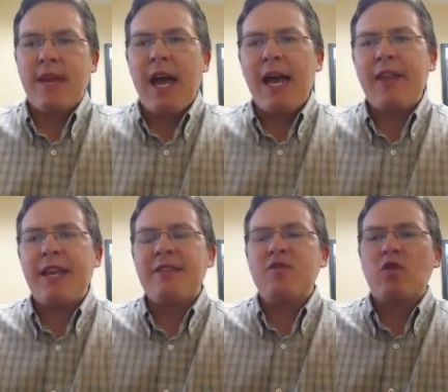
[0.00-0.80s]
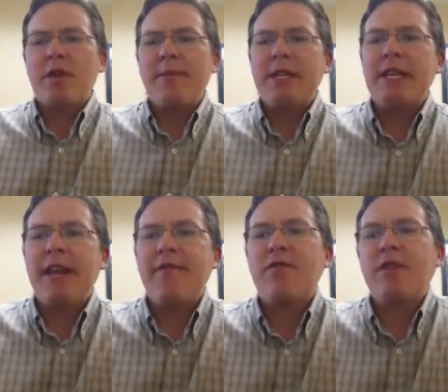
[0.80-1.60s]
Hi, thanks for joining me
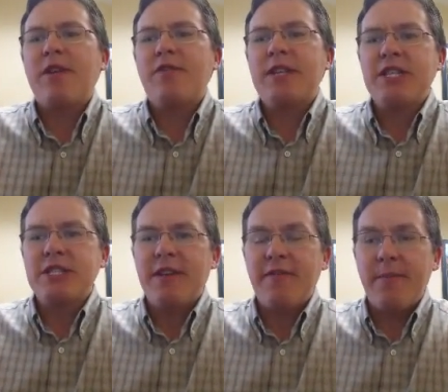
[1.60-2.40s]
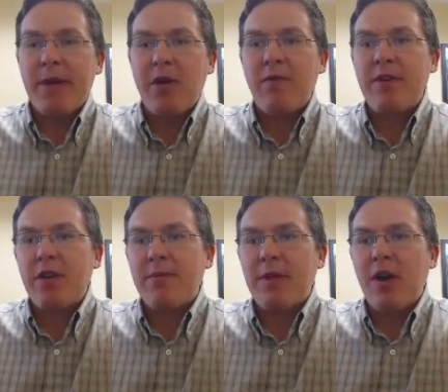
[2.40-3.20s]
today for another edition of the Bell
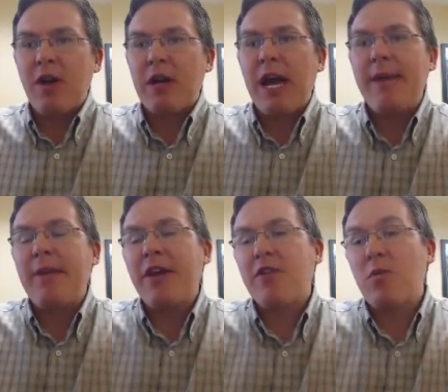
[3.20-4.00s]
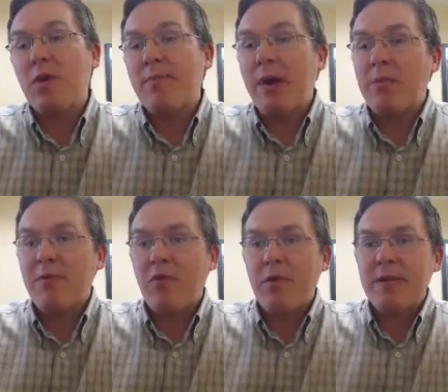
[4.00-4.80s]
Video Blog. I'm Eric with Bell
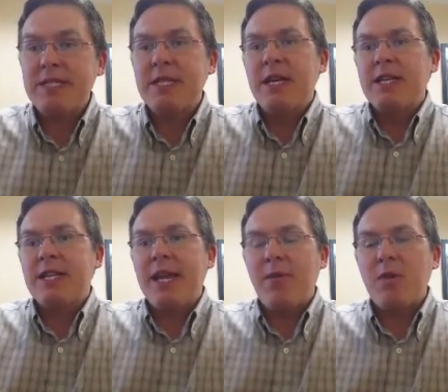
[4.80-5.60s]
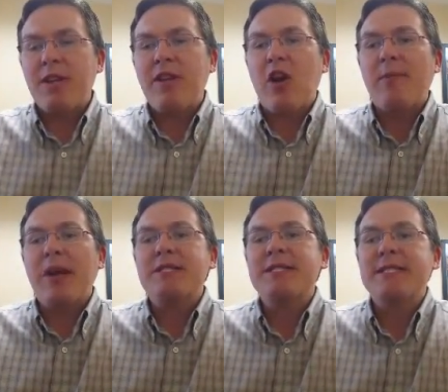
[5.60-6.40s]
Performance. Today we're going to talk
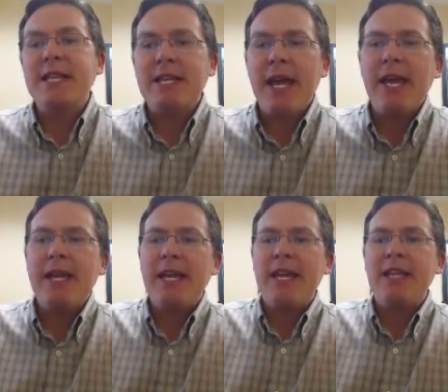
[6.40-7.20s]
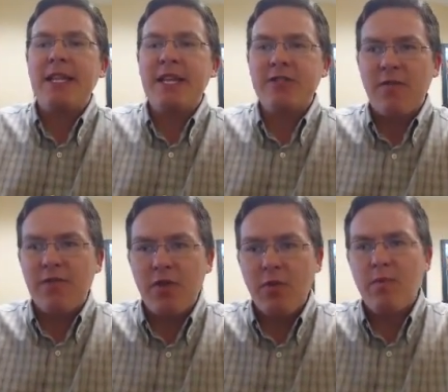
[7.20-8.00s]
about cetane in diesel
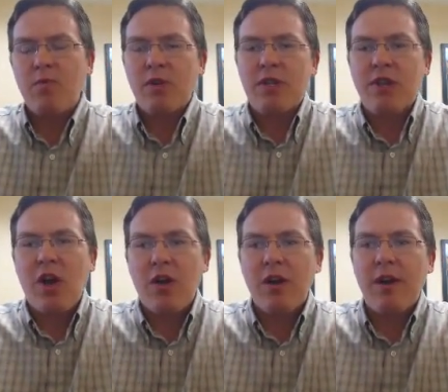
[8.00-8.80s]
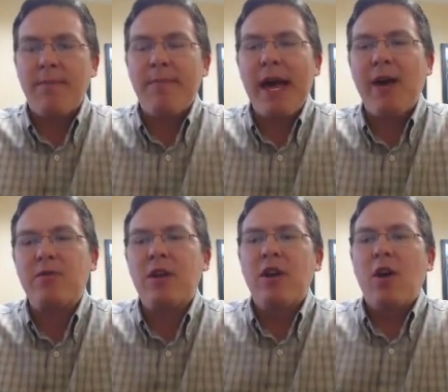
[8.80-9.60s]
fuel. We're going to talk
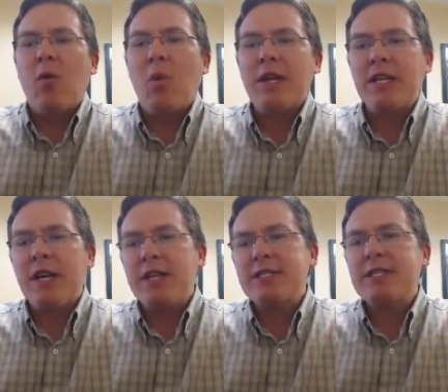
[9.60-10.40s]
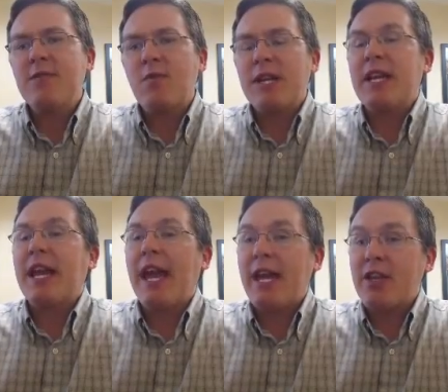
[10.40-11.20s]
about what it does, what it
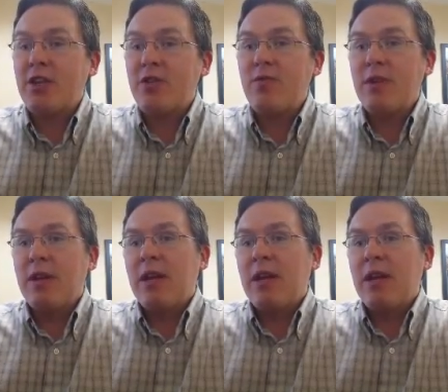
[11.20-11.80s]
can do,